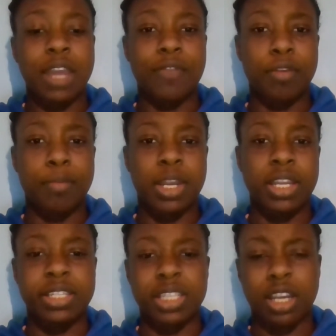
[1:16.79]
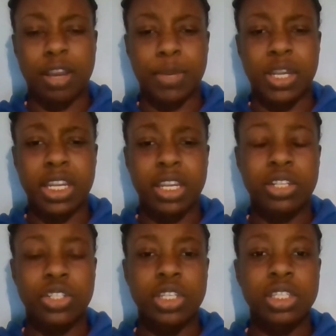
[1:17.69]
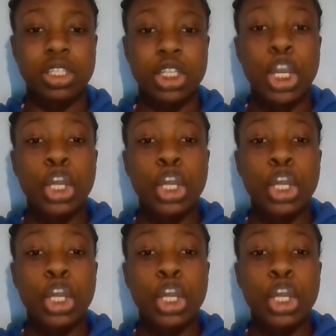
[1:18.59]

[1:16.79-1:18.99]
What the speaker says: everybody's accommodations,